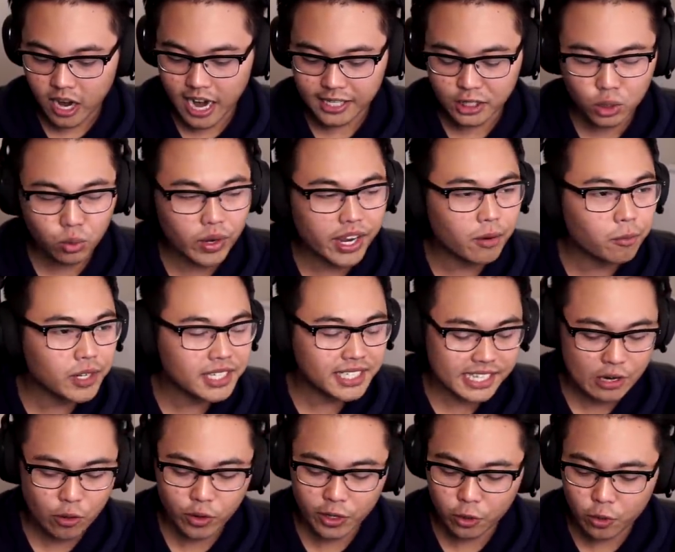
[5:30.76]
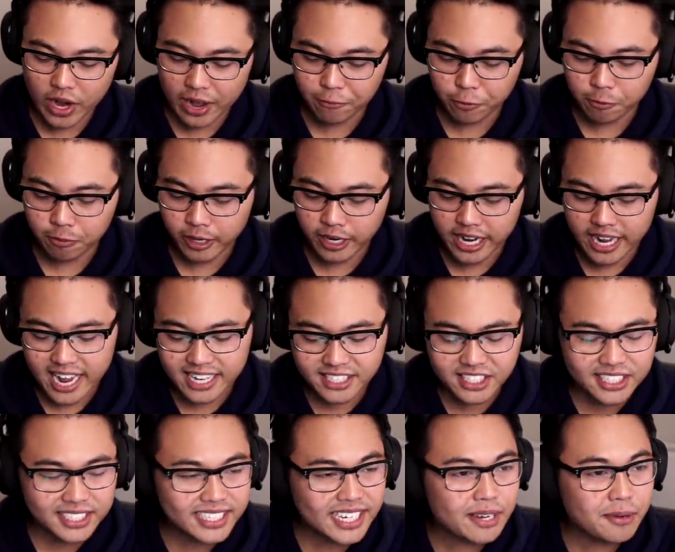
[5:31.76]
Alright, sweet. We did critical everybody.
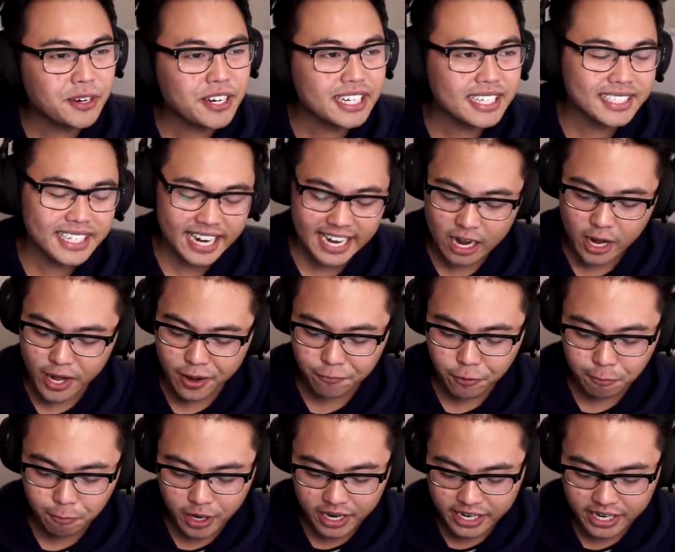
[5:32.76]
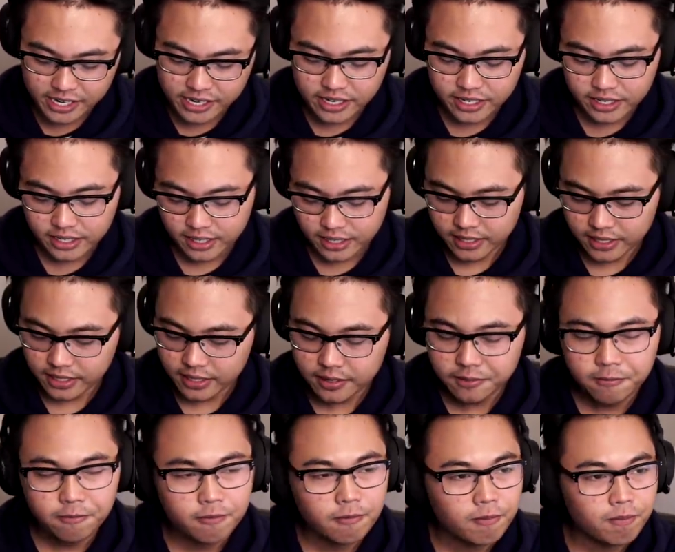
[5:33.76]
As you can see, we can take out everybody.
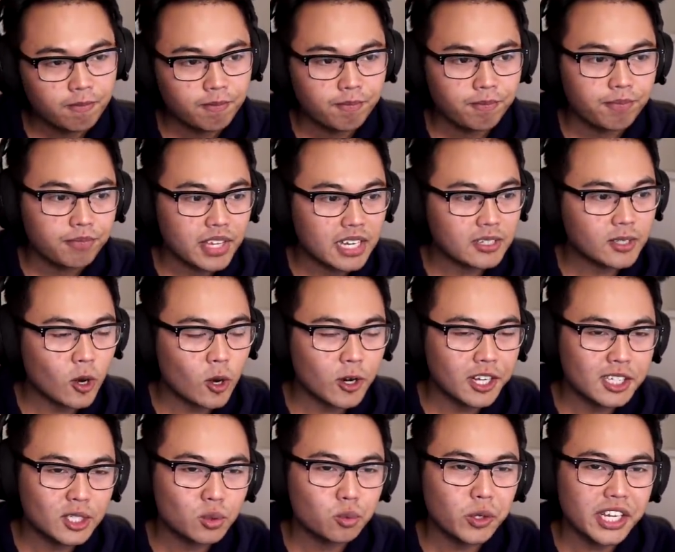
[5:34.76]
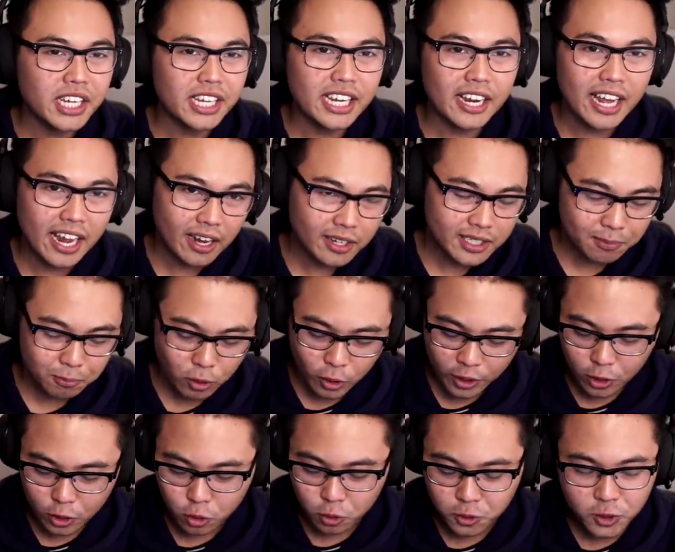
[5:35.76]
As long as we get some
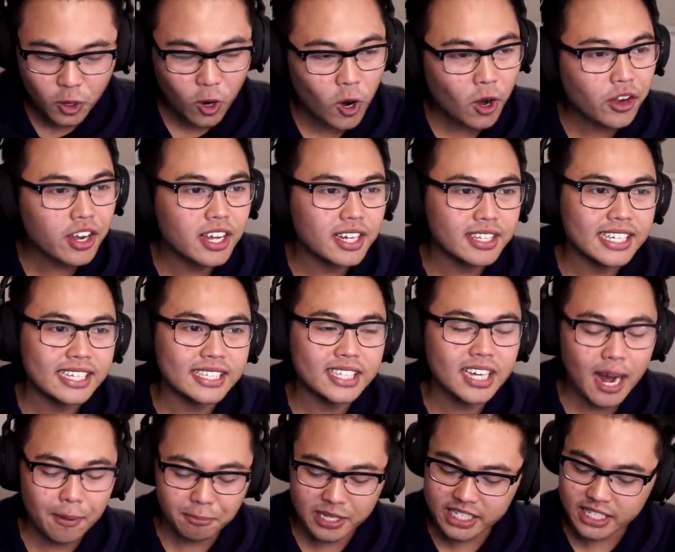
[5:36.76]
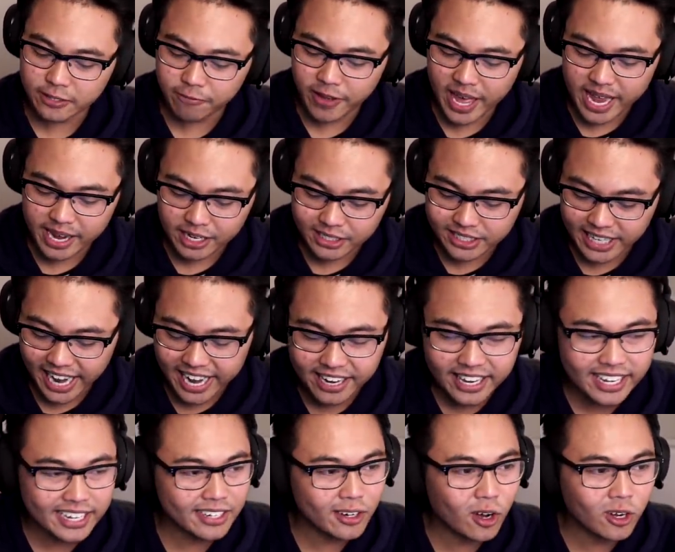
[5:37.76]
criticals on the type disadvantage
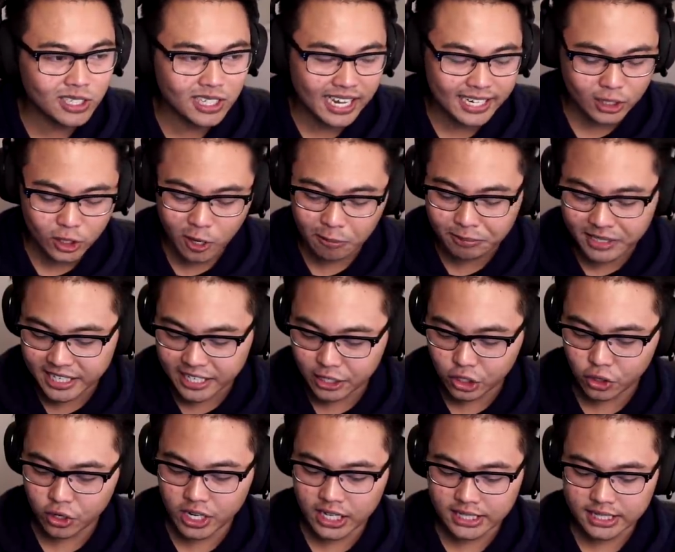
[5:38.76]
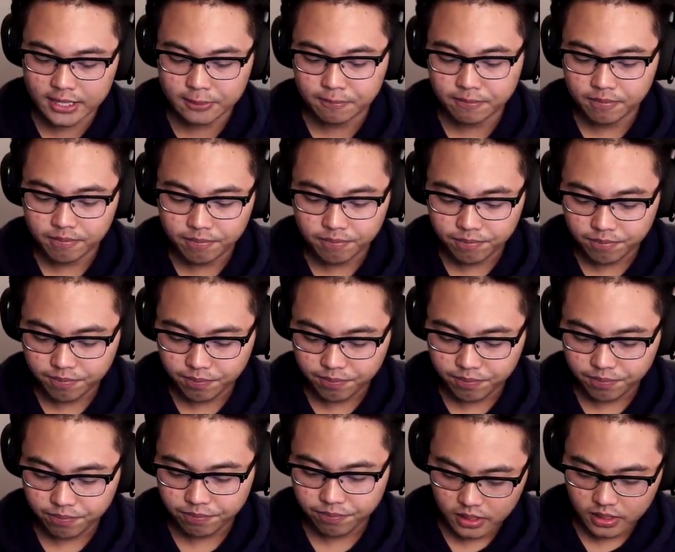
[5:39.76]
and they're not like top tier units.
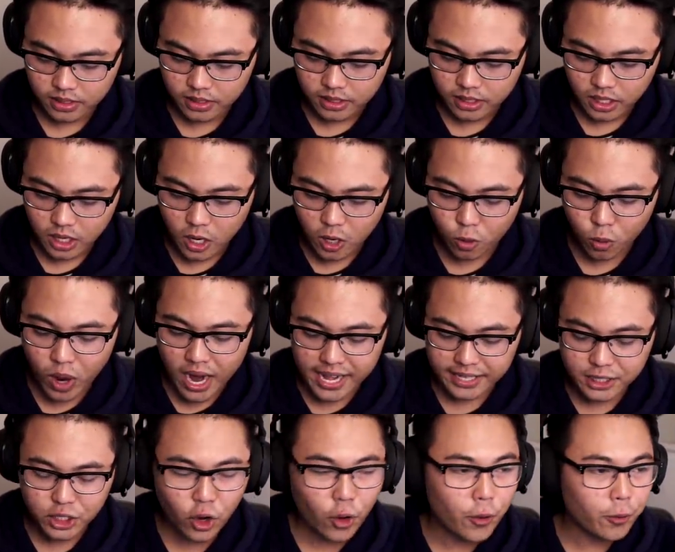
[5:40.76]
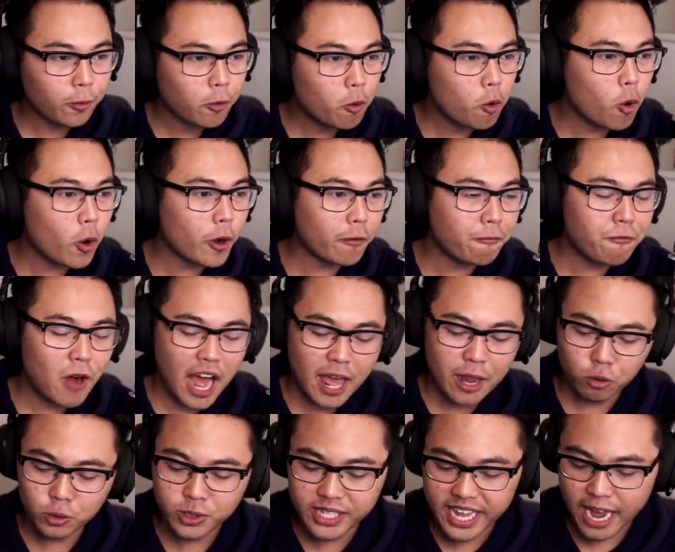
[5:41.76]
Alright, so
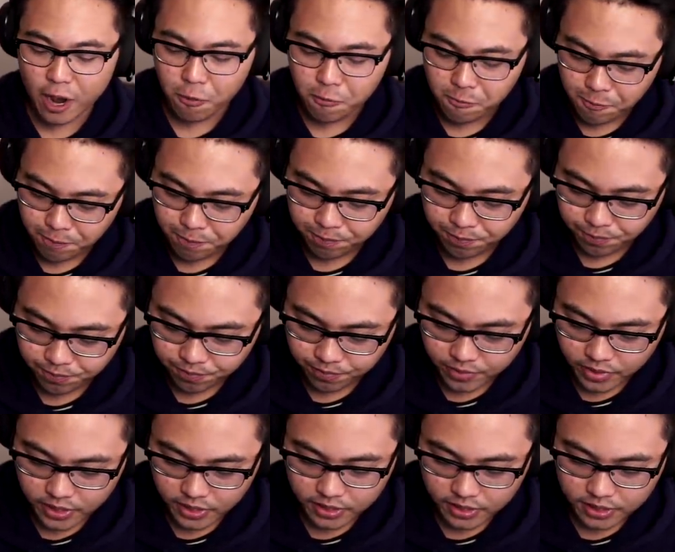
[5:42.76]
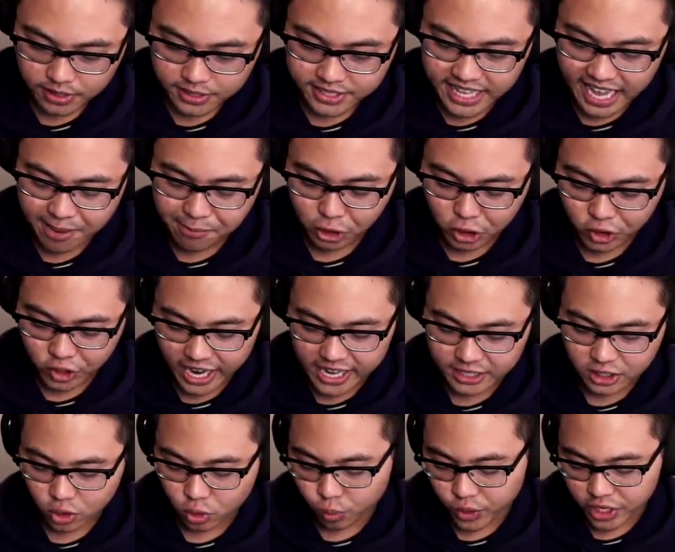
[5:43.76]
quarterfinals now. Same
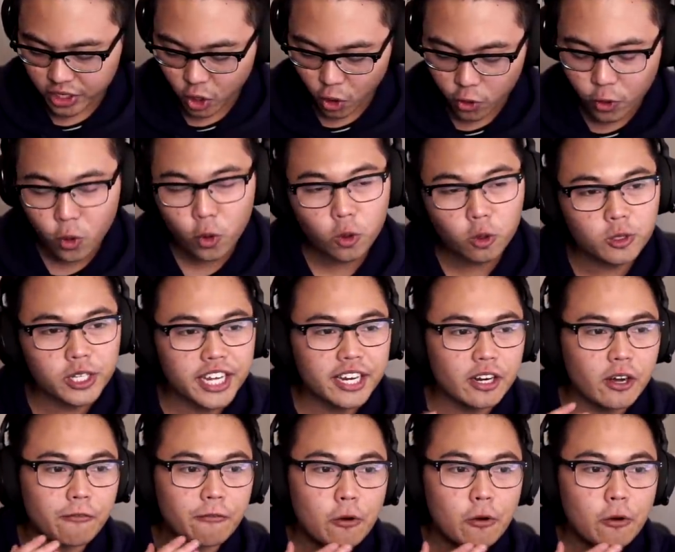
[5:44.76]
strats. We go all in.